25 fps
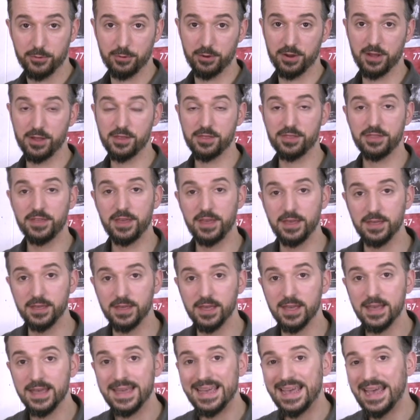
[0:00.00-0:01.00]
real thing
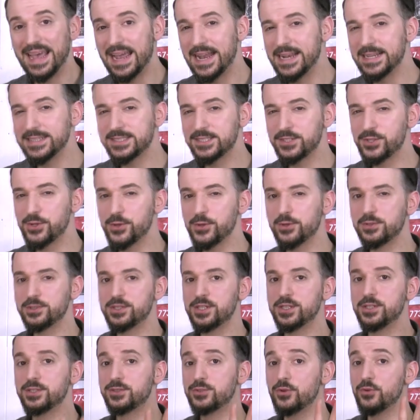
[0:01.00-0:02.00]
and is
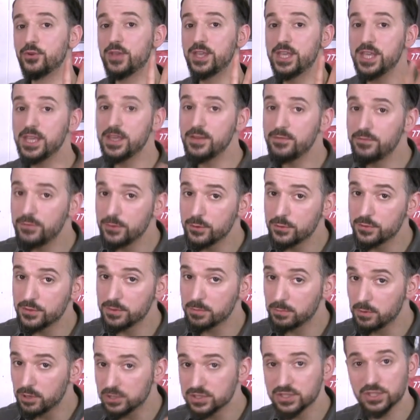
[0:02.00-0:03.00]
tuned to give you the
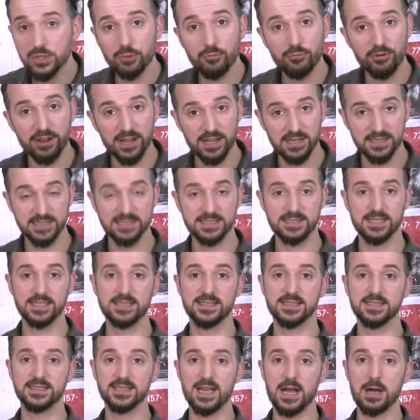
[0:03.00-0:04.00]
most
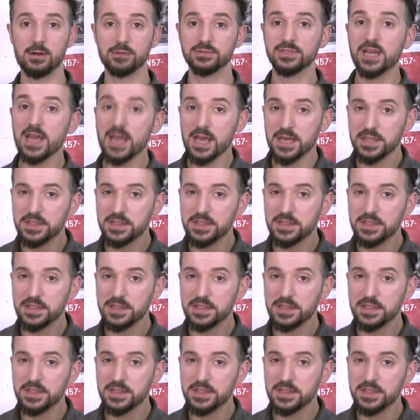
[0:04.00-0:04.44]
realistic sound,